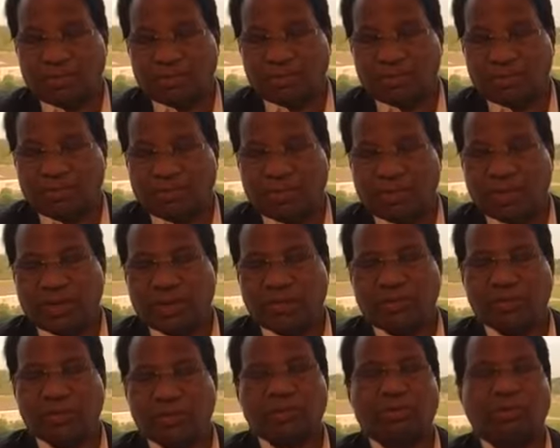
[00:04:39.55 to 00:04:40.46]
So we
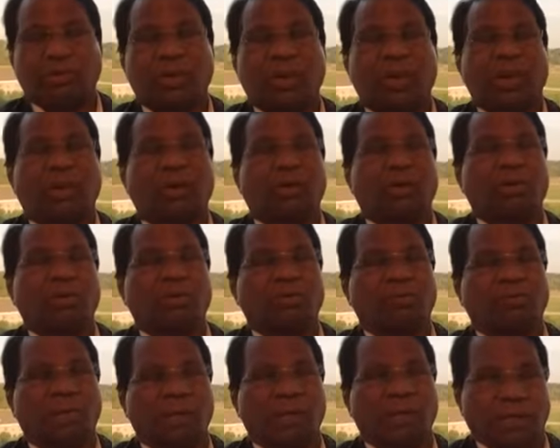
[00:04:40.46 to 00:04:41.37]
have to go a
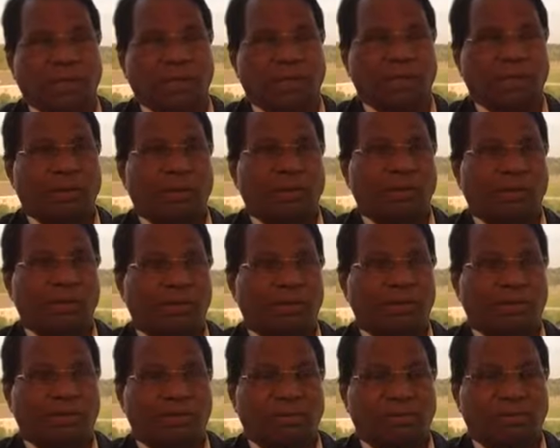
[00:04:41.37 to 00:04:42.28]
long way
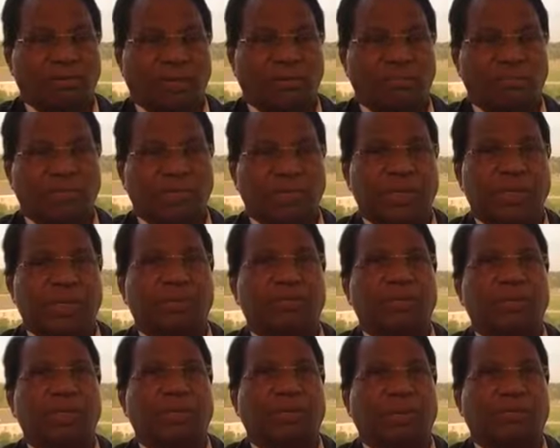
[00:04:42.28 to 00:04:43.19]
to compete
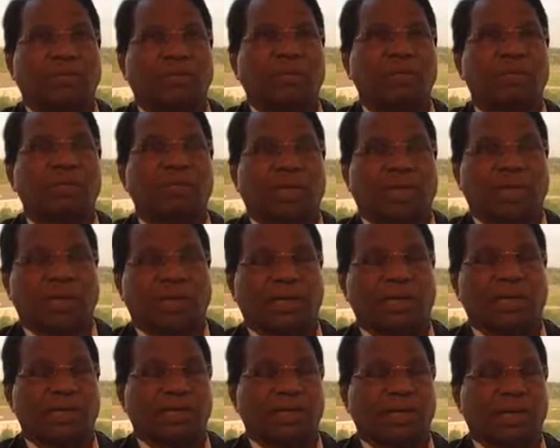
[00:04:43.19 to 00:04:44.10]
with the advanced
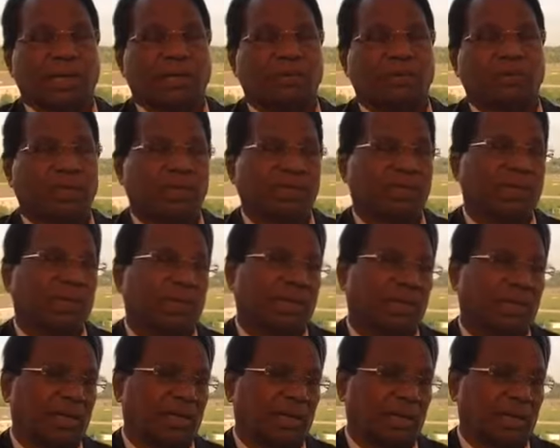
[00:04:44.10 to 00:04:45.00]
countries like US and
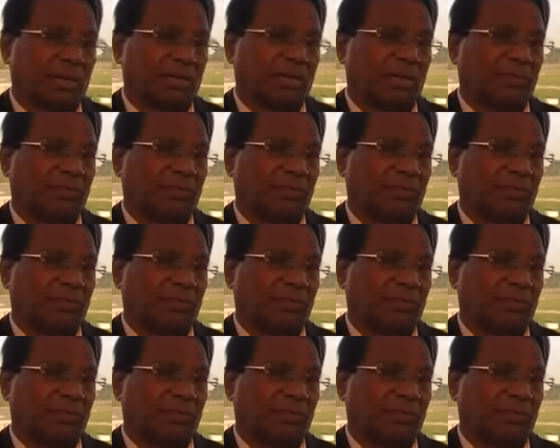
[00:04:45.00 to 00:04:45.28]
Canada.